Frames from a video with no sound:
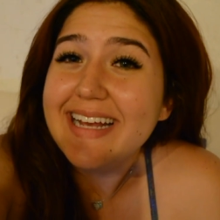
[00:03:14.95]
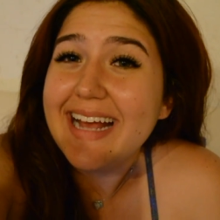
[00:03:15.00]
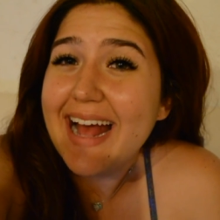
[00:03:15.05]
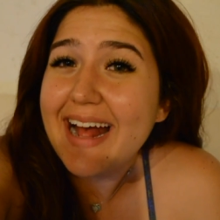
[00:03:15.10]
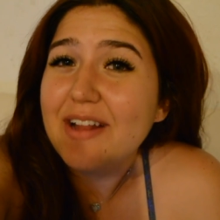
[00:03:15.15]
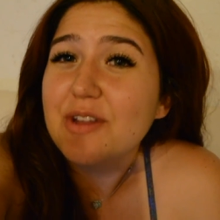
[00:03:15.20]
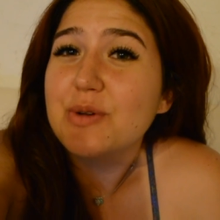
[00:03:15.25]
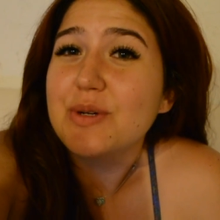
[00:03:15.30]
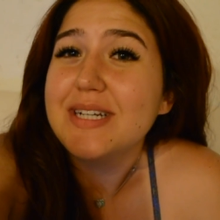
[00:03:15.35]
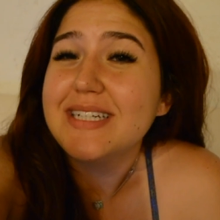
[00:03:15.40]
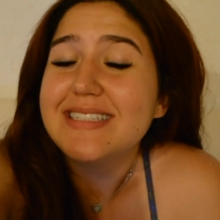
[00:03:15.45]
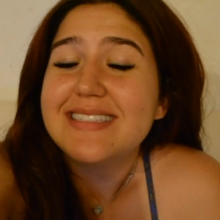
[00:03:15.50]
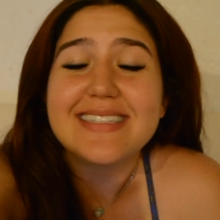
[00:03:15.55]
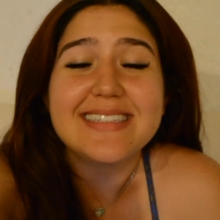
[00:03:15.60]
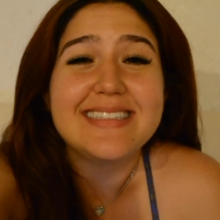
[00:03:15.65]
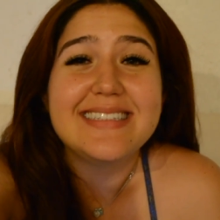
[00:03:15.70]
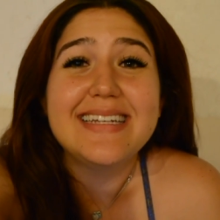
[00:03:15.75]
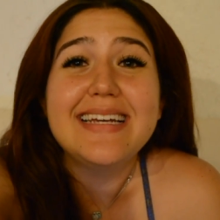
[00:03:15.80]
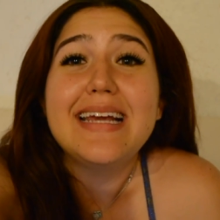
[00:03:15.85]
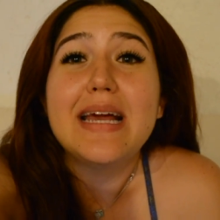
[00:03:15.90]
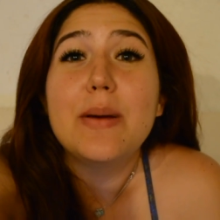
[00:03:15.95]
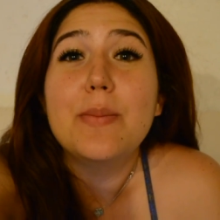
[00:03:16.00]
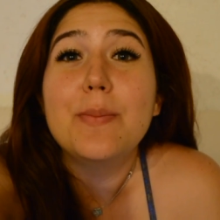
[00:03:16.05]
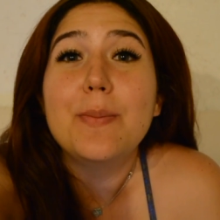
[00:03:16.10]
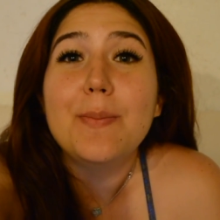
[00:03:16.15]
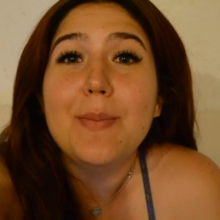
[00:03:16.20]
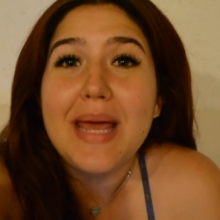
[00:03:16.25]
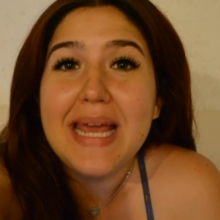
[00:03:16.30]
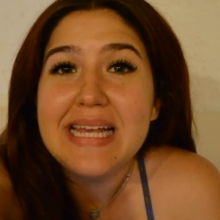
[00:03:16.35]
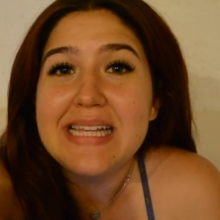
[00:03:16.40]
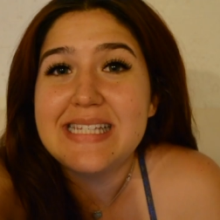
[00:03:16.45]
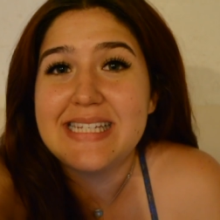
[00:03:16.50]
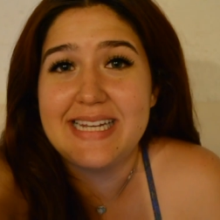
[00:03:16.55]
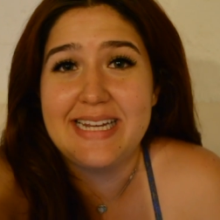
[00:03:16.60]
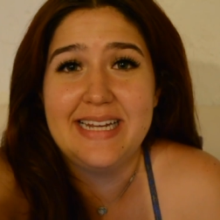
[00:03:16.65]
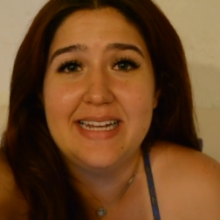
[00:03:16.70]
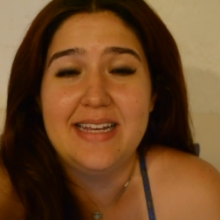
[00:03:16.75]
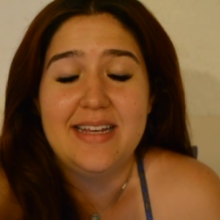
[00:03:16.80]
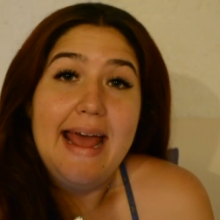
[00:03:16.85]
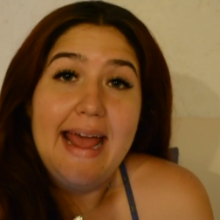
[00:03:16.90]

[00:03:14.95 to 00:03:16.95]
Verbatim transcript: calories. It's like amazing.